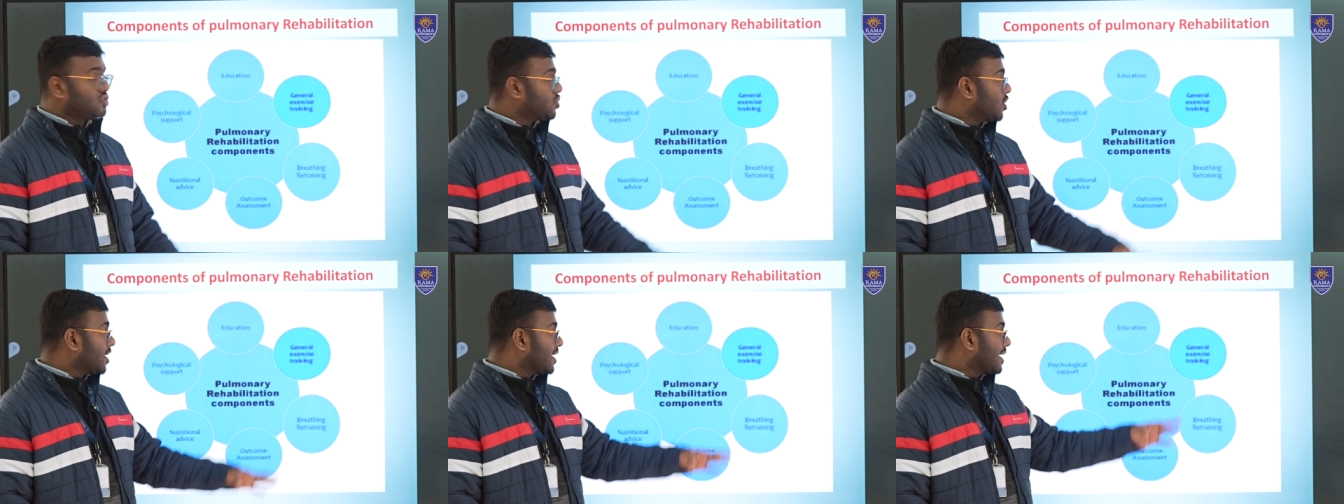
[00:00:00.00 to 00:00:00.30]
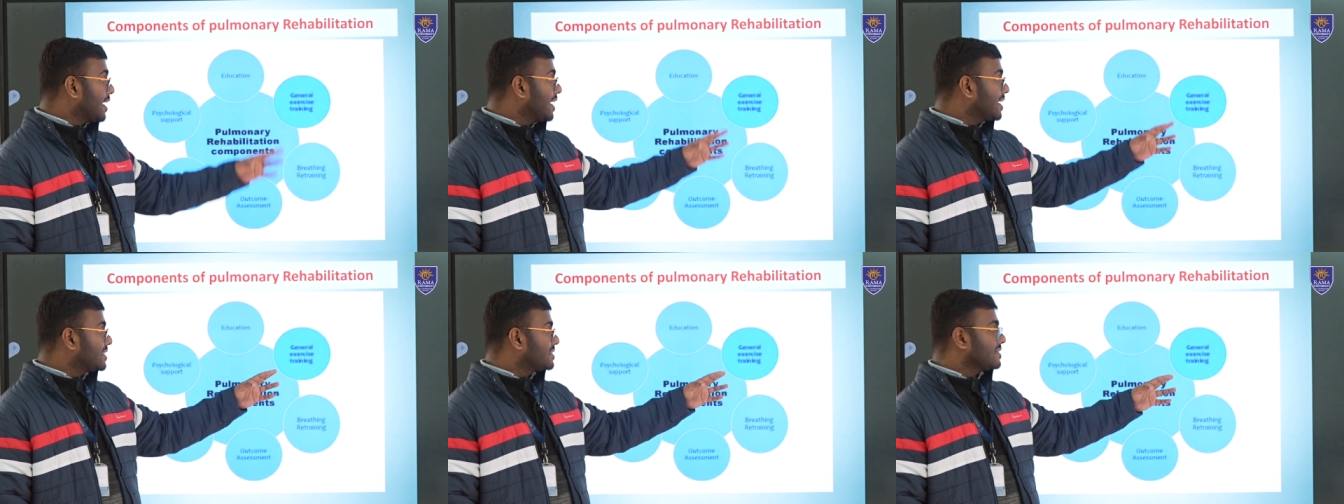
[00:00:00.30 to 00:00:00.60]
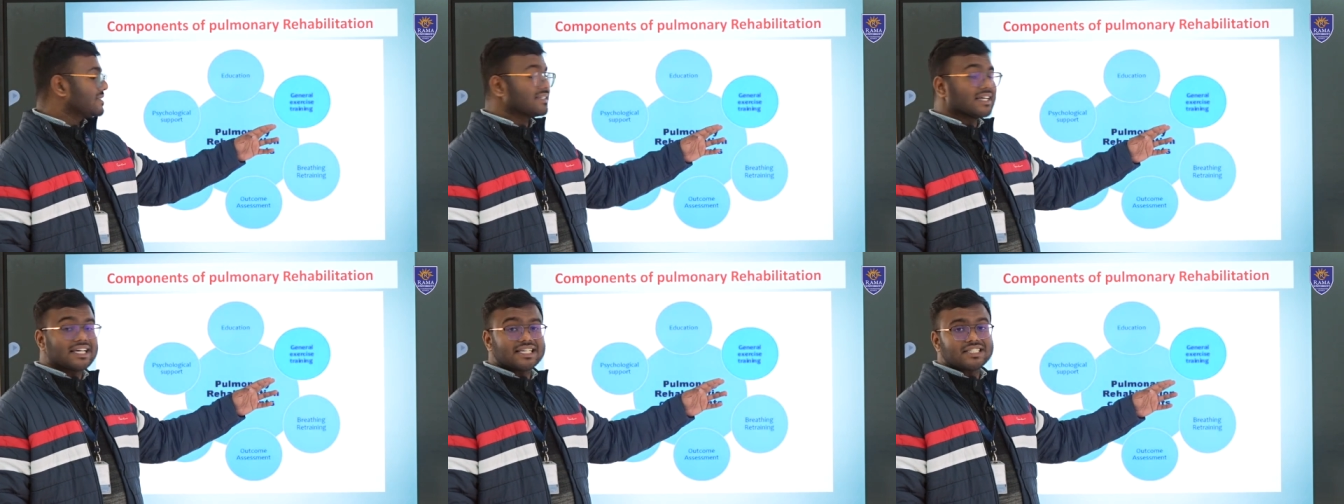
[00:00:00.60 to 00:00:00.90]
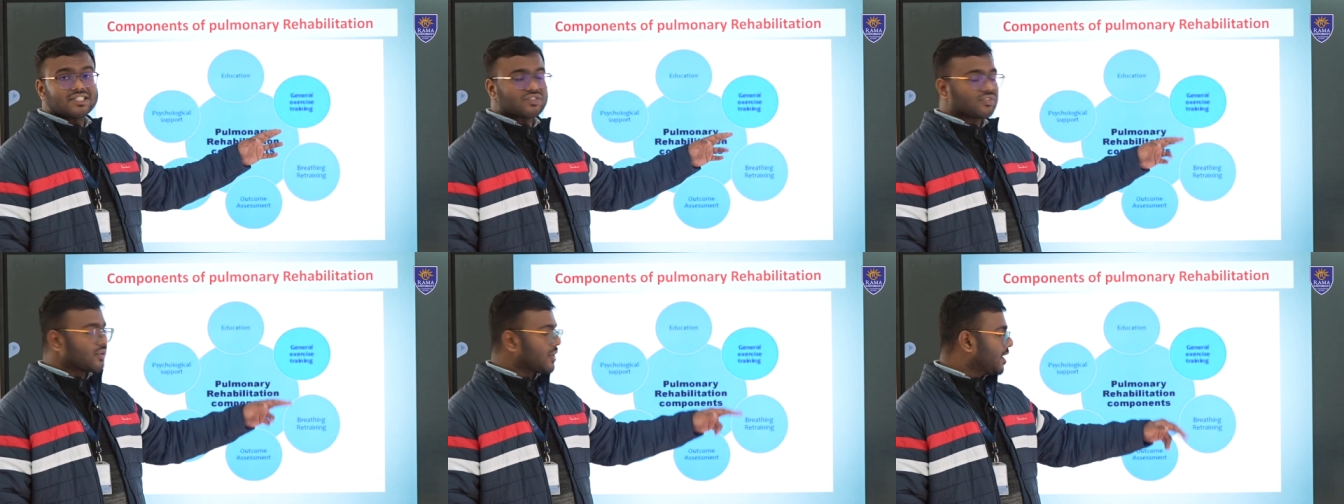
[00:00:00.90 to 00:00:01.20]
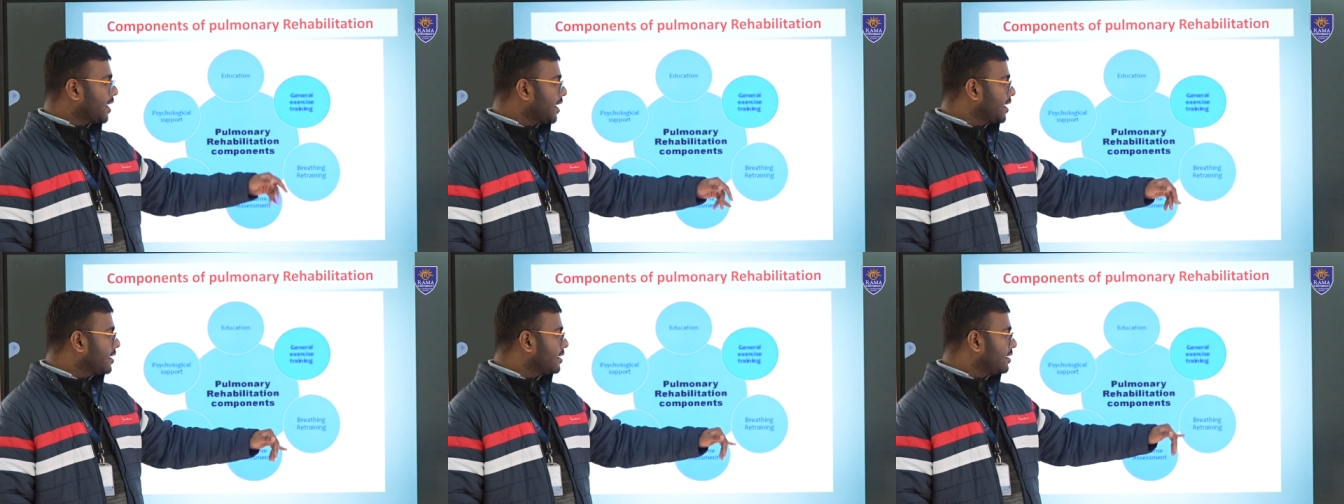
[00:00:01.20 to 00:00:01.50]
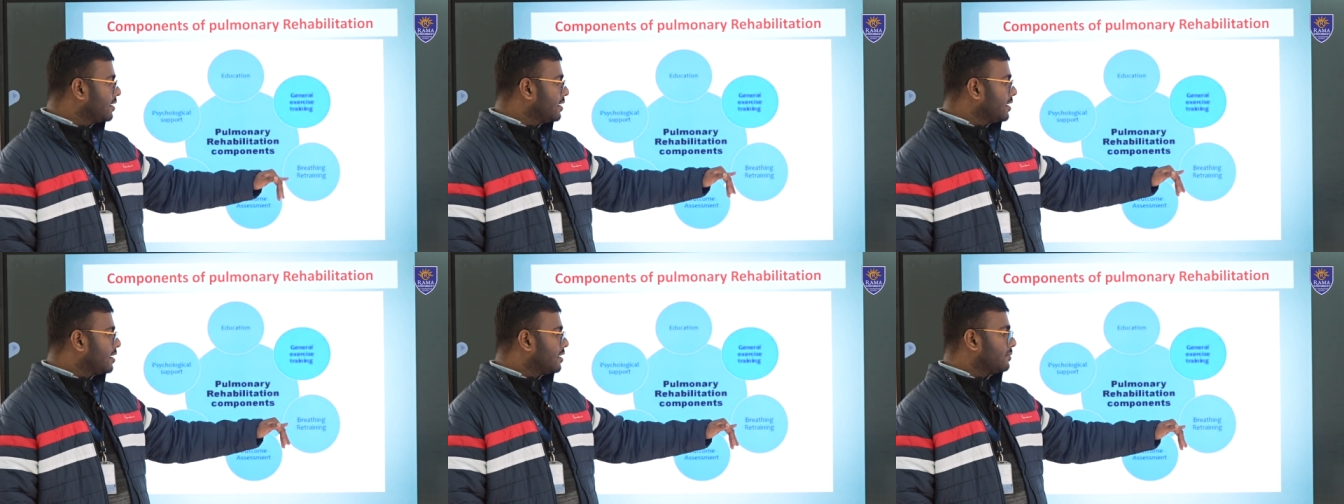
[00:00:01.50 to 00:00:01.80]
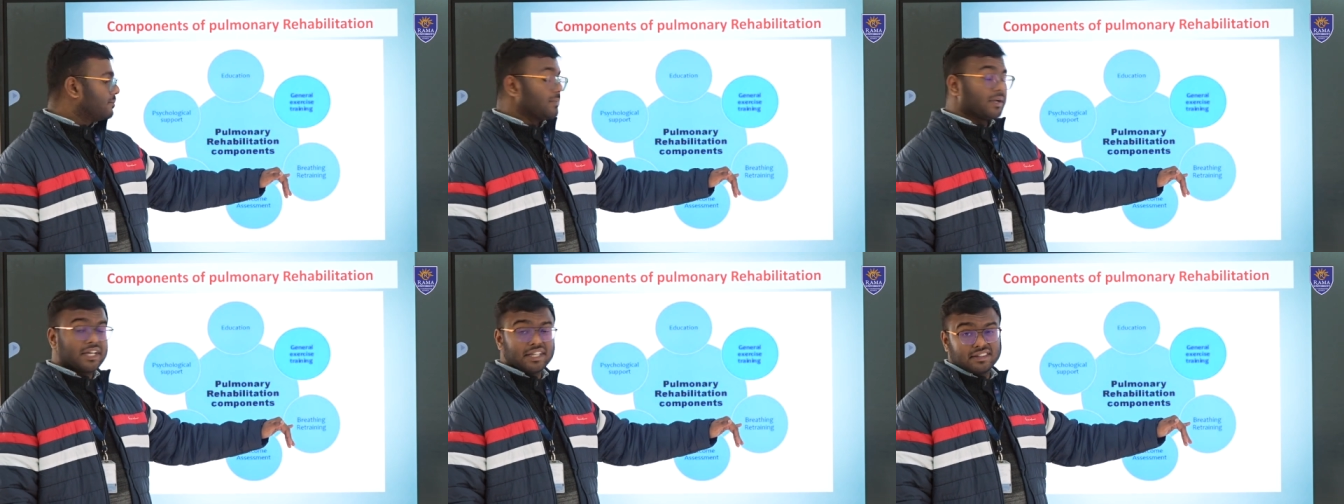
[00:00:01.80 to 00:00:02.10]
General exercise training,
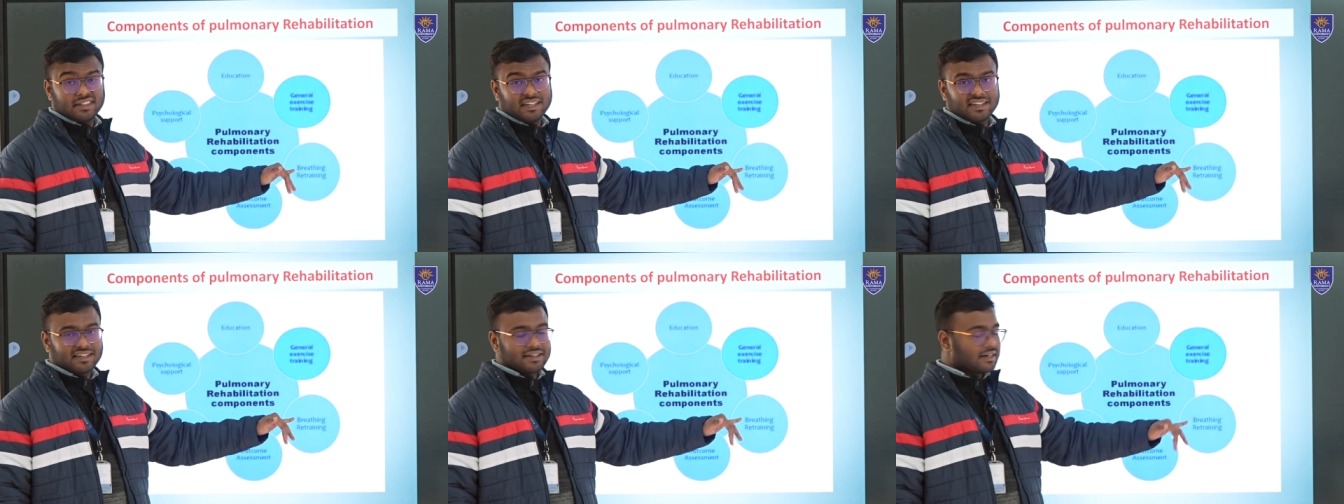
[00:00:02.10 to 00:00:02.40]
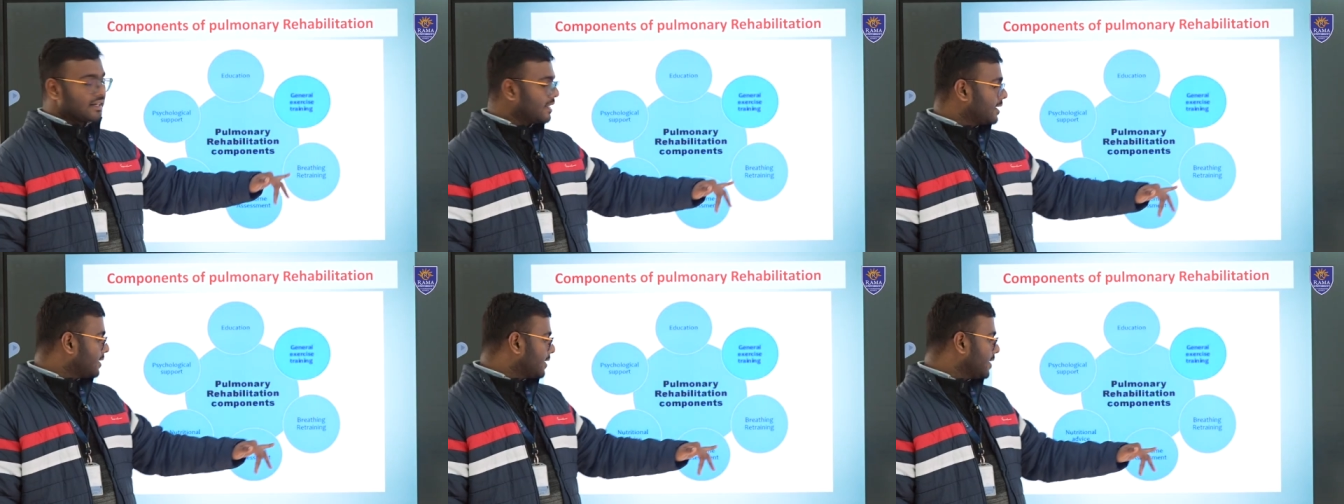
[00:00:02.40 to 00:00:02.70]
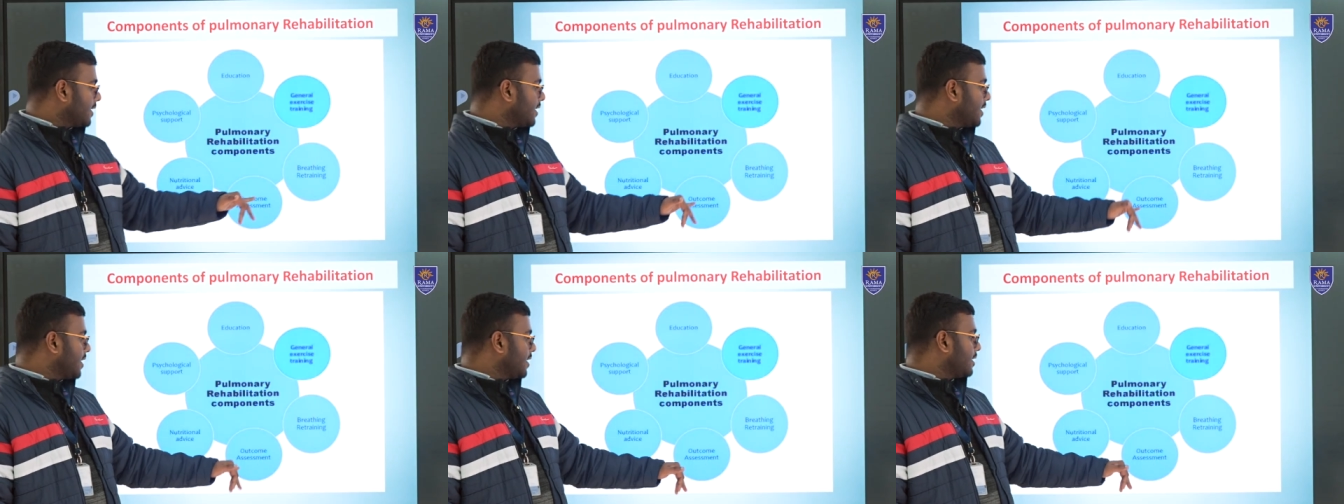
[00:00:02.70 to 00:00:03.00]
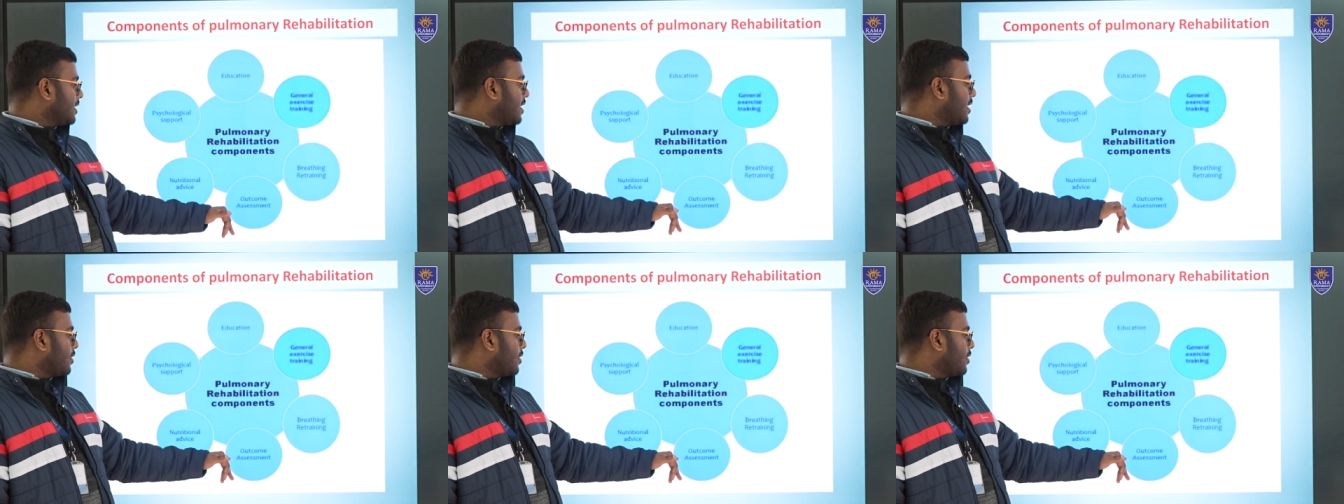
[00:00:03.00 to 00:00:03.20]
breathing retraining,